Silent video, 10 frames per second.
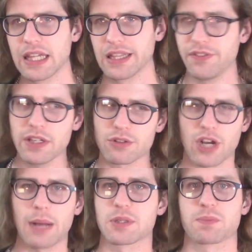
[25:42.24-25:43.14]
Leaving your
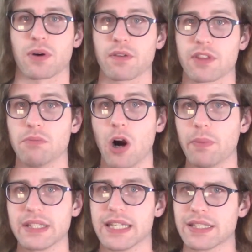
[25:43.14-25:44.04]
job spur of the
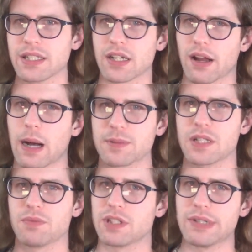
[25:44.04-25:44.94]
moment isn't an
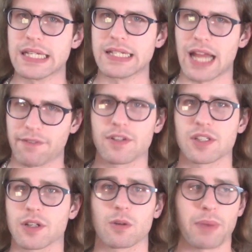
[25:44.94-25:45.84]
option when you need every
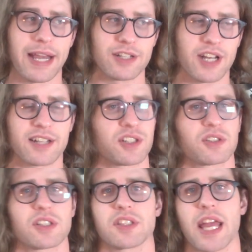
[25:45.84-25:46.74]
single paycheck
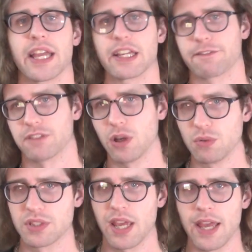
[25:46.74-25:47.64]
just to stay
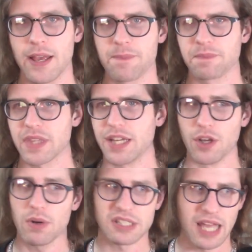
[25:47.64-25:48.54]
afloat. And
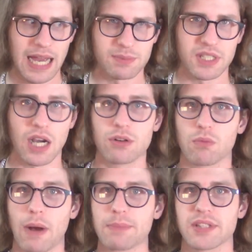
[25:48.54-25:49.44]
who has time to code a
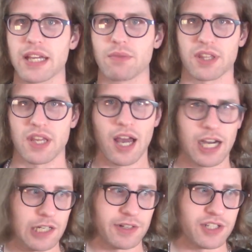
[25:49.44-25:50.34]
website with
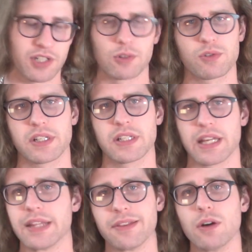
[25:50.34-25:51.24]
hungry children
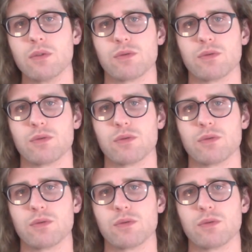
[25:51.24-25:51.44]
and no